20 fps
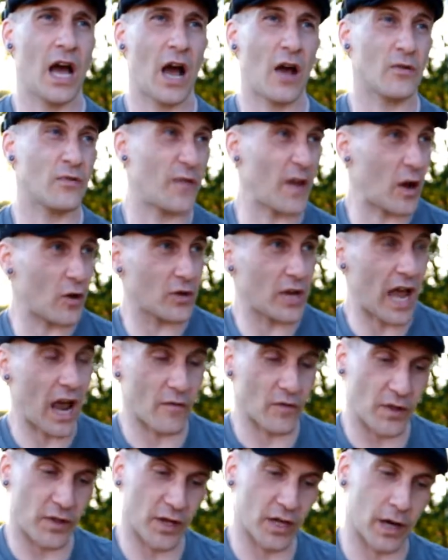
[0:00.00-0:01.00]
I found
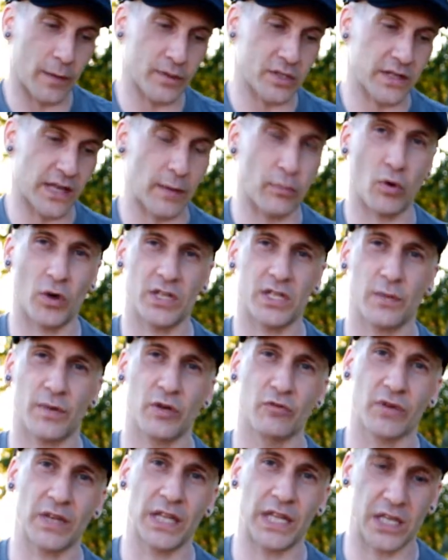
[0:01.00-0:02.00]
everything up until that point to
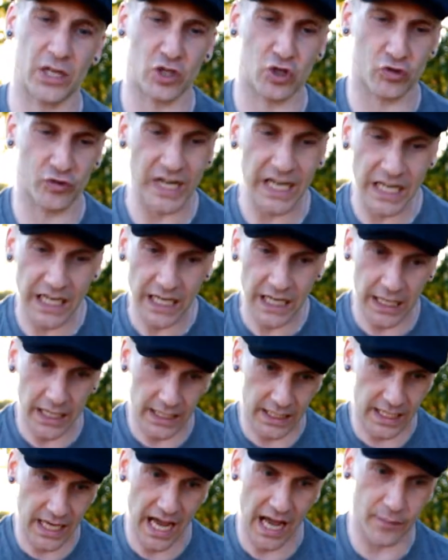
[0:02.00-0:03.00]
be really intriguing
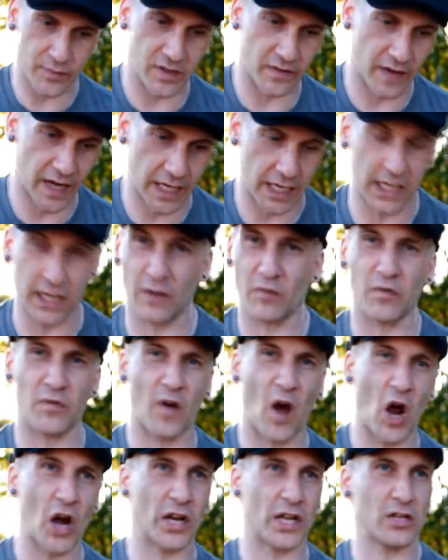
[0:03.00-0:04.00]
and captivating and
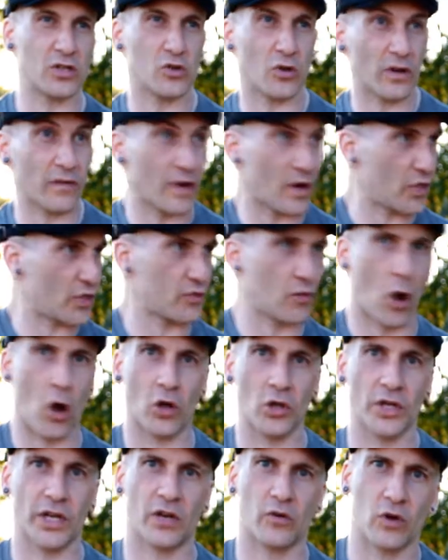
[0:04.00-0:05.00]
fun and sort of
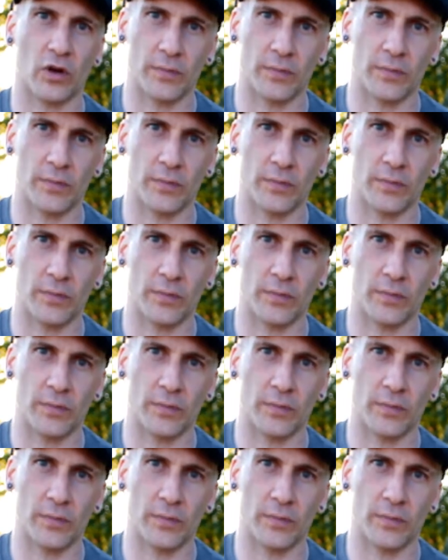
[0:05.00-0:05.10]
enthralling,